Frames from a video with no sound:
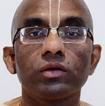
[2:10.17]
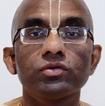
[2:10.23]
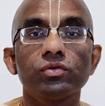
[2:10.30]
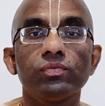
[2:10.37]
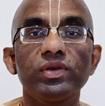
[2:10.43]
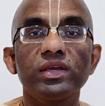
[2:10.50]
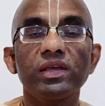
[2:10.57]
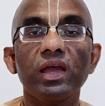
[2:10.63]
So
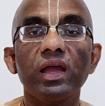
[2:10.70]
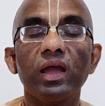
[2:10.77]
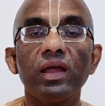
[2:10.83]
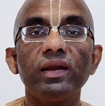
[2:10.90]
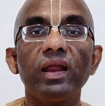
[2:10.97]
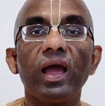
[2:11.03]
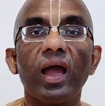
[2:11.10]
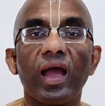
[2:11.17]
we
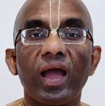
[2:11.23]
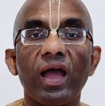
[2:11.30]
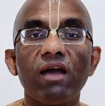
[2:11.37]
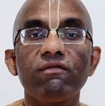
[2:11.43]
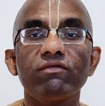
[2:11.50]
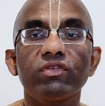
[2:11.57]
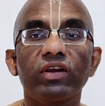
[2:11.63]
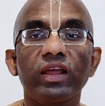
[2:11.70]
can
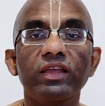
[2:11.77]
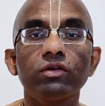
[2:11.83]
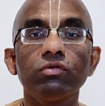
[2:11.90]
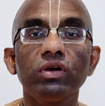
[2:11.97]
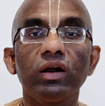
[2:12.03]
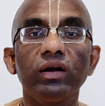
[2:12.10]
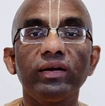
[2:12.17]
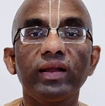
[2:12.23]
have
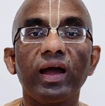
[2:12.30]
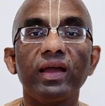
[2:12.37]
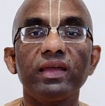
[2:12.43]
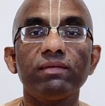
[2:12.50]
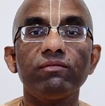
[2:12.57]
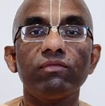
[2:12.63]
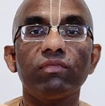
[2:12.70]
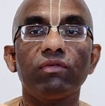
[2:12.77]
regular
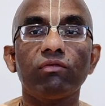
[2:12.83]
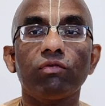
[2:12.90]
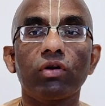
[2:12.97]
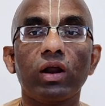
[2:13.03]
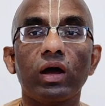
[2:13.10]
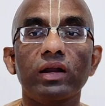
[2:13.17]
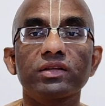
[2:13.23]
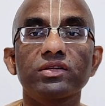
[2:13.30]
time
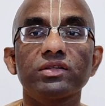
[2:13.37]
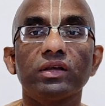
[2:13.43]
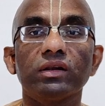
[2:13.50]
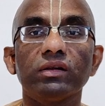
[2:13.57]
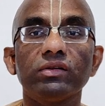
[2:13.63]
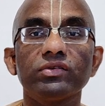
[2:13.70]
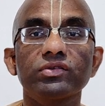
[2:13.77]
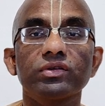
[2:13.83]
for
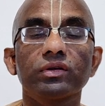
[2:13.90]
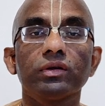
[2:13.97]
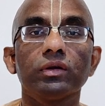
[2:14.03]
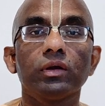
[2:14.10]
ourselves,